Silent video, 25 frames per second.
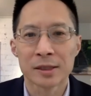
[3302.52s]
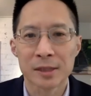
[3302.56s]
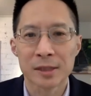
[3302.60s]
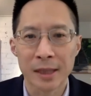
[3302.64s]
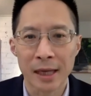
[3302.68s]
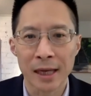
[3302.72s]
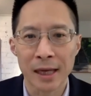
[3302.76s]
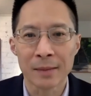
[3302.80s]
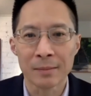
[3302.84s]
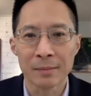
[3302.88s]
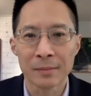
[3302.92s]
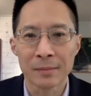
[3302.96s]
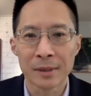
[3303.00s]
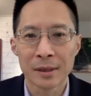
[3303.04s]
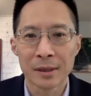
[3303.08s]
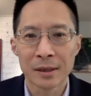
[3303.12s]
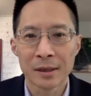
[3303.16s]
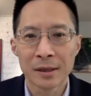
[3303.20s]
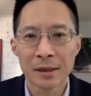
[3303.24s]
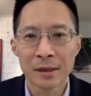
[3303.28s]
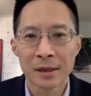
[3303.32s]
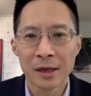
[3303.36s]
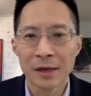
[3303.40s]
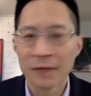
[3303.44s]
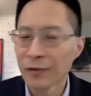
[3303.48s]
game?
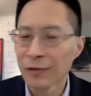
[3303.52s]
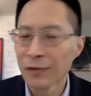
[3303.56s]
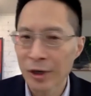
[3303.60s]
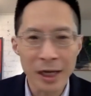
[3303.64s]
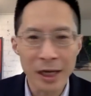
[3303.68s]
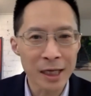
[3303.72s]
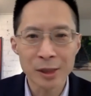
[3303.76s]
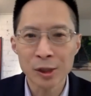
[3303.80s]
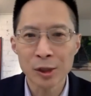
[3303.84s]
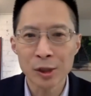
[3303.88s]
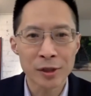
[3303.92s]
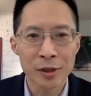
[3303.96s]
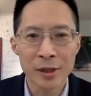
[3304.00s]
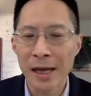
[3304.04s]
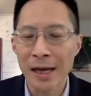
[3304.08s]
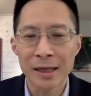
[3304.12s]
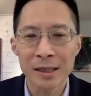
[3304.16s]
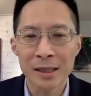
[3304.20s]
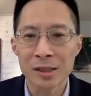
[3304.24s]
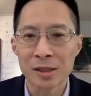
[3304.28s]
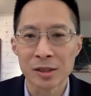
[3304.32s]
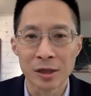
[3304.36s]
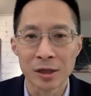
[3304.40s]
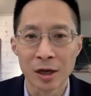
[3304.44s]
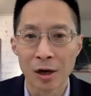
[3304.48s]
If your answer to that
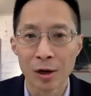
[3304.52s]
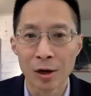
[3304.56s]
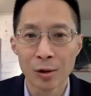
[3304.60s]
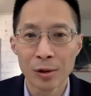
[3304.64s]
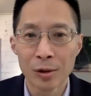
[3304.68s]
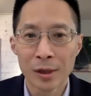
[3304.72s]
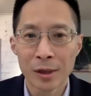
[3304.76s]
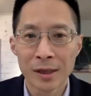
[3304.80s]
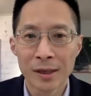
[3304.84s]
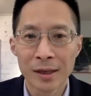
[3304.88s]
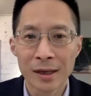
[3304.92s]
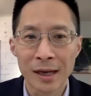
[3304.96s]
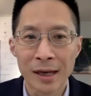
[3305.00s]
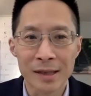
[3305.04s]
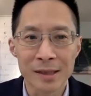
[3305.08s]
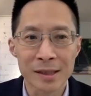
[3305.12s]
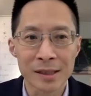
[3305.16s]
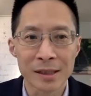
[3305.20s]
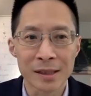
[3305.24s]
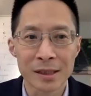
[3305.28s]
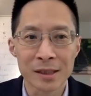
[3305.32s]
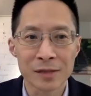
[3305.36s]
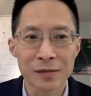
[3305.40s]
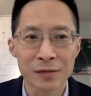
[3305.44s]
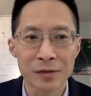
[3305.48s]
is no, as
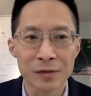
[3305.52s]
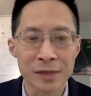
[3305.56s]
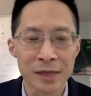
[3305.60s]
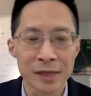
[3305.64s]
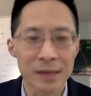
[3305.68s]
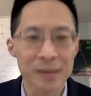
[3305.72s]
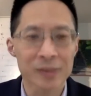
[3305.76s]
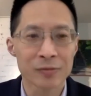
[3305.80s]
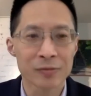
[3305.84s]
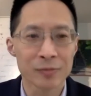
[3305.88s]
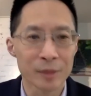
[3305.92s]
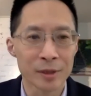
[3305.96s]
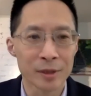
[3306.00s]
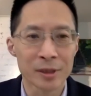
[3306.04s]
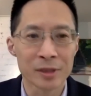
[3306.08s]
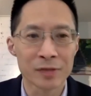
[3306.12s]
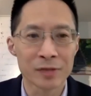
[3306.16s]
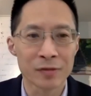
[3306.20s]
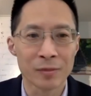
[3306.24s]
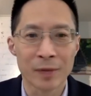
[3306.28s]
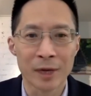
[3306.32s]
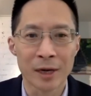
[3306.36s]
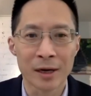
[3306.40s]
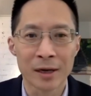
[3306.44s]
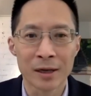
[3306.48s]
it is for tens of millions of
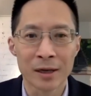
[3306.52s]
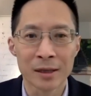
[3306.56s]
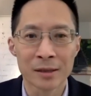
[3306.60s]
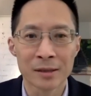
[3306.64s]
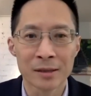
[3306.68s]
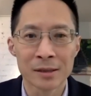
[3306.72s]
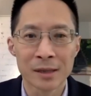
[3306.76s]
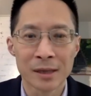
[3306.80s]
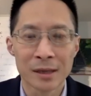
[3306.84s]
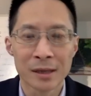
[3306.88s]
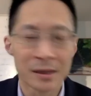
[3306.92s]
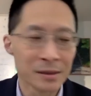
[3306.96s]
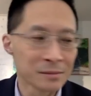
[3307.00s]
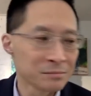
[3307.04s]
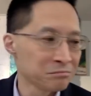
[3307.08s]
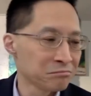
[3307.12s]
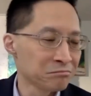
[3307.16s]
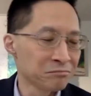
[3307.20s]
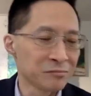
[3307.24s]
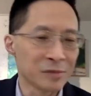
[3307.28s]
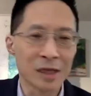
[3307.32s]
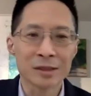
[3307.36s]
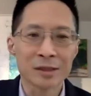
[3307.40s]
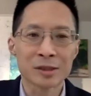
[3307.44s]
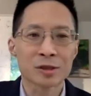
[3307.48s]
Americans,
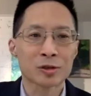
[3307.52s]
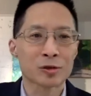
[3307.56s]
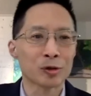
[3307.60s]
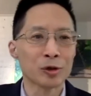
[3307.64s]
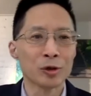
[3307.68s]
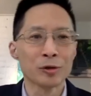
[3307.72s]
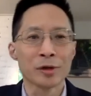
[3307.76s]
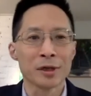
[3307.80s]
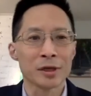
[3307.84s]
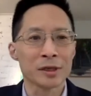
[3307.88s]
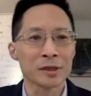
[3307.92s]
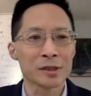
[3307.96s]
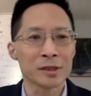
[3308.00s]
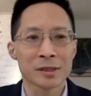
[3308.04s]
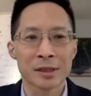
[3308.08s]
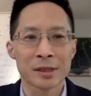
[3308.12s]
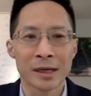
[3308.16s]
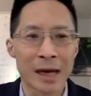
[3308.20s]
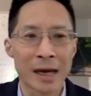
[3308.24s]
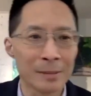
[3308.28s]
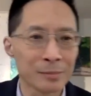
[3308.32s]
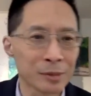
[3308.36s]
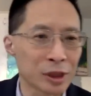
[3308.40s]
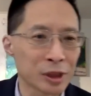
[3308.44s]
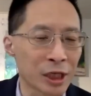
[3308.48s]
yep. then screw this.
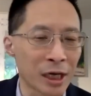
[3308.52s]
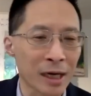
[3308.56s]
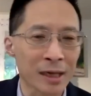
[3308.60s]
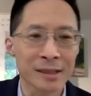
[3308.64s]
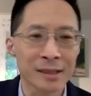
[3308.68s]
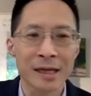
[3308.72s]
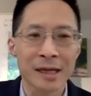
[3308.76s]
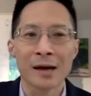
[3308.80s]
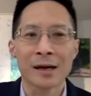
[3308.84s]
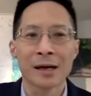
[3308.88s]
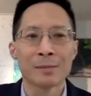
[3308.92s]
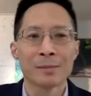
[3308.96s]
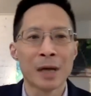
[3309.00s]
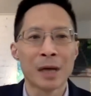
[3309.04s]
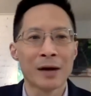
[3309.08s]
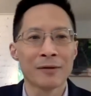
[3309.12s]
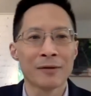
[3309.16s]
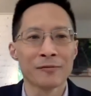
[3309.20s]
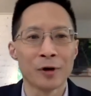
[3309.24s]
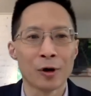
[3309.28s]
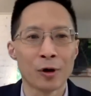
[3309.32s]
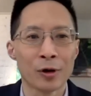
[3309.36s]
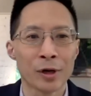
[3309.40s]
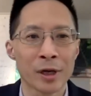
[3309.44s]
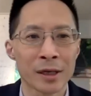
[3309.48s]
Then I'm checked out, I'm not
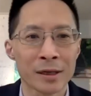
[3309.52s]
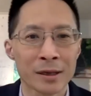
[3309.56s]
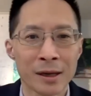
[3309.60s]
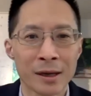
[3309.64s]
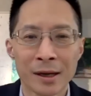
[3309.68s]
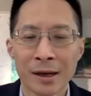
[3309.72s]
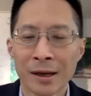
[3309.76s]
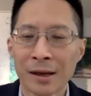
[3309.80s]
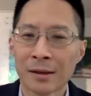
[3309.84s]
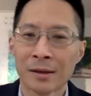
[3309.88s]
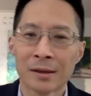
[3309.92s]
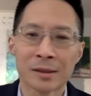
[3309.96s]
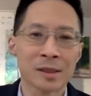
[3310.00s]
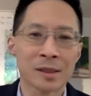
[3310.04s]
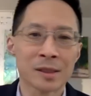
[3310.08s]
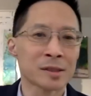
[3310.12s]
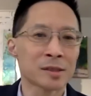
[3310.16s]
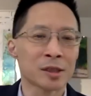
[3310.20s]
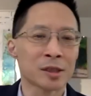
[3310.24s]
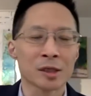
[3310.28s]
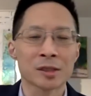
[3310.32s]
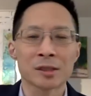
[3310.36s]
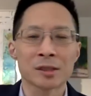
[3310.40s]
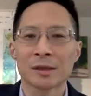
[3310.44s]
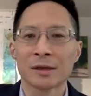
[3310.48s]
voting. This is
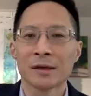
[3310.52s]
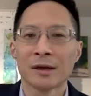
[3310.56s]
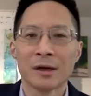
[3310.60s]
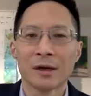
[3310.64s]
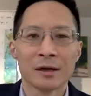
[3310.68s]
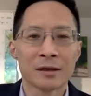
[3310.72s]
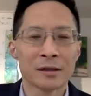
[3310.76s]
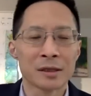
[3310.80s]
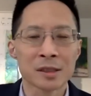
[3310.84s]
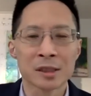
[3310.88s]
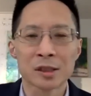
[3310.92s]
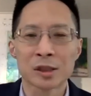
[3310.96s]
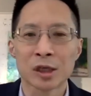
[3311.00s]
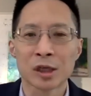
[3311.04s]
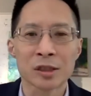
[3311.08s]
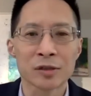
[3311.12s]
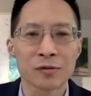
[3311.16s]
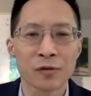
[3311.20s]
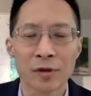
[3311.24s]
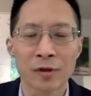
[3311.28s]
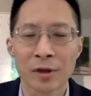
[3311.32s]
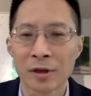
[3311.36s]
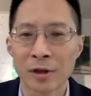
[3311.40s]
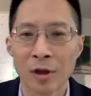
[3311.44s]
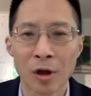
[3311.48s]
just, this is just
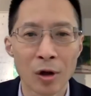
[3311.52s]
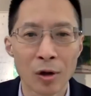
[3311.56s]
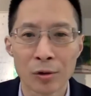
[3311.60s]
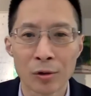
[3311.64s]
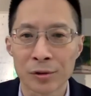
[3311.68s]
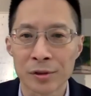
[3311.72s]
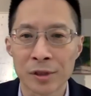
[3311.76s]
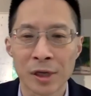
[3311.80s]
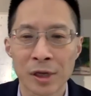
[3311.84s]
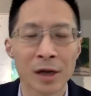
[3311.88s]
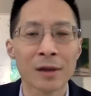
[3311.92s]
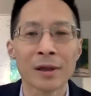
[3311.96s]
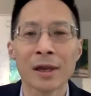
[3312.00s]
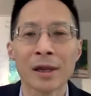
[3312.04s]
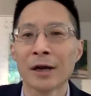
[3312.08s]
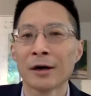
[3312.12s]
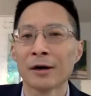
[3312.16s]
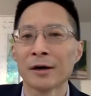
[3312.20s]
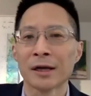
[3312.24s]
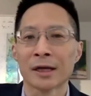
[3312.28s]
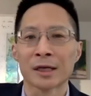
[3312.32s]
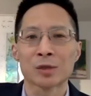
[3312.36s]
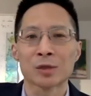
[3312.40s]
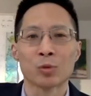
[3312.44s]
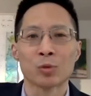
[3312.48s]
for the lulz.
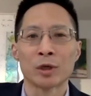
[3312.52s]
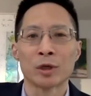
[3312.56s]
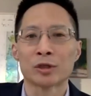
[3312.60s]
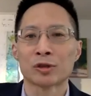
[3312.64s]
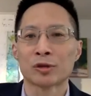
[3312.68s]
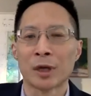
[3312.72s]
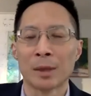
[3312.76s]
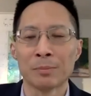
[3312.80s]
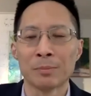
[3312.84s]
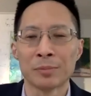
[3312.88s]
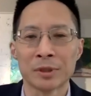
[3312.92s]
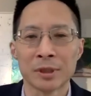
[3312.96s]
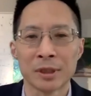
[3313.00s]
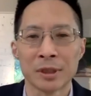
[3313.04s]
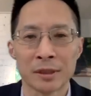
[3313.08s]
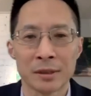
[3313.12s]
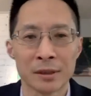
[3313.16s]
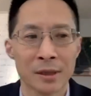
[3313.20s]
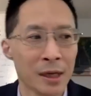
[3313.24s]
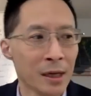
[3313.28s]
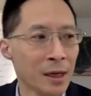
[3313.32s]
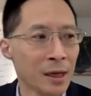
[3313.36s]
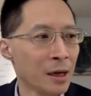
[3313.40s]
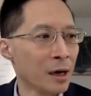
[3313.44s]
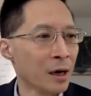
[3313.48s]
Hilarious what Trump did.